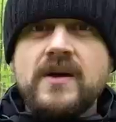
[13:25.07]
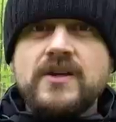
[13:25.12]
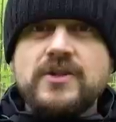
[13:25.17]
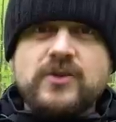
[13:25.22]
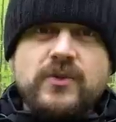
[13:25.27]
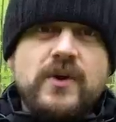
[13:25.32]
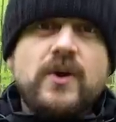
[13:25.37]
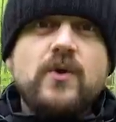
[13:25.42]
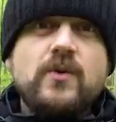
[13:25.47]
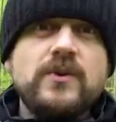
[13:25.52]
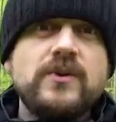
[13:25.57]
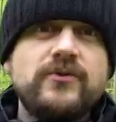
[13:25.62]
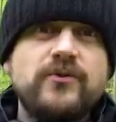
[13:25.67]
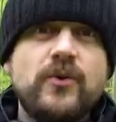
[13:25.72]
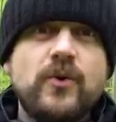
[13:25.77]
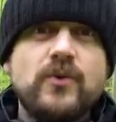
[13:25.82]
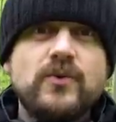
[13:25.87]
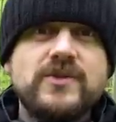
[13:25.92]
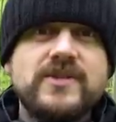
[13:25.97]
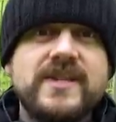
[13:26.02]
So I only
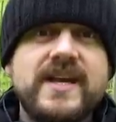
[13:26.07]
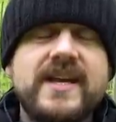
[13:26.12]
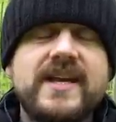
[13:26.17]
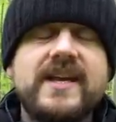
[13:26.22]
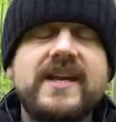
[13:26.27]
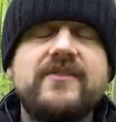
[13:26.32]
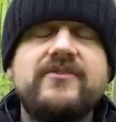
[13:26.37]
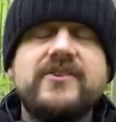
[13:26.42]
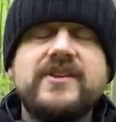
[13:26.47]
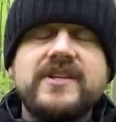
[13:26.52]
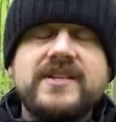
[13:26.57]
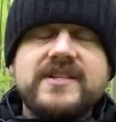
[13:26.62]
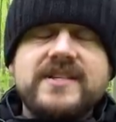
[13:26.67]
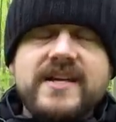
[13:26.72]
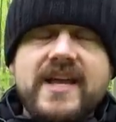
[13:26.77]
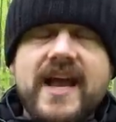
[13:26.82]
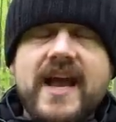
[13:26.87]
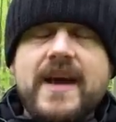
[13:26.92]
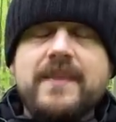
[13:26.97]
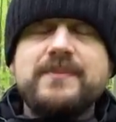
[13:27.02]
focus stack if it
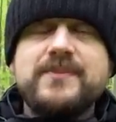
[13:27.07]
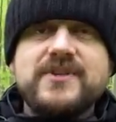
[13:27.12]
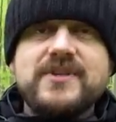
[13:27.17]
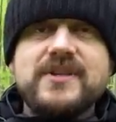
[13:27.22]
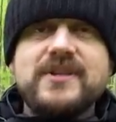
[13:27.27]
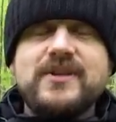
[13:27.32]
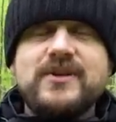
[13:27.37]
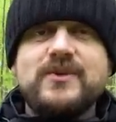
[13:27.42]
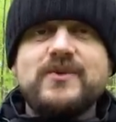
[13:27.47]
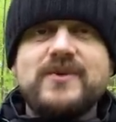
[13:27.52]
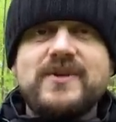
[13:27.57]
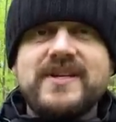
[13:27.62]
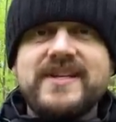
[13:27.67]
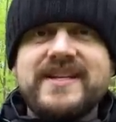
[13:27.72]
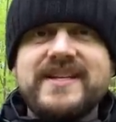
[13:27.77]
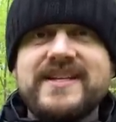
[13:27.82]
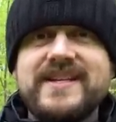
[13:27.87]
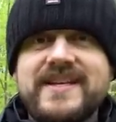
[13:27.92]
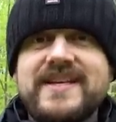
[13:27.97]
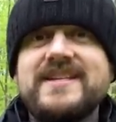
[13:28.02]
is
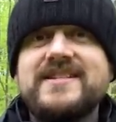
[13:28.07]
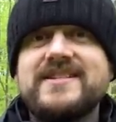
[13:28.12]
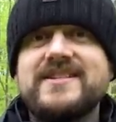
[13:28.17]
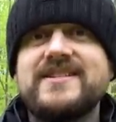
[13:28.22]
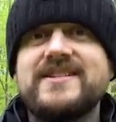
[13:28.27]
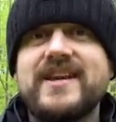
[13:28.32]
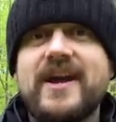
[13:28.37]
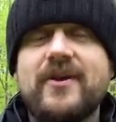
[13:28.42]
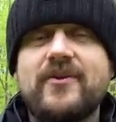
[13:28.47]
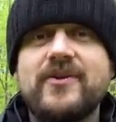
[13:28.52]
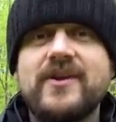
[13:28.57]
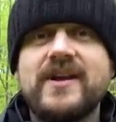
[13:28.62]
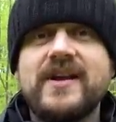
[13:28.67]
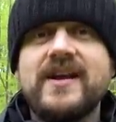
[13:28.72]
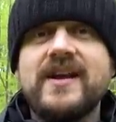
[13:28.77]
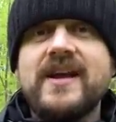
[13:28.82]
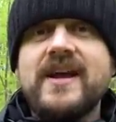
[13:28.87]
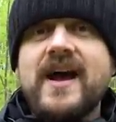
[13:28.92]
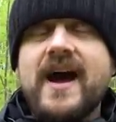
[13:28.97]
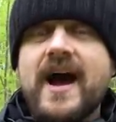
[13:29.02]
absolutely necessary.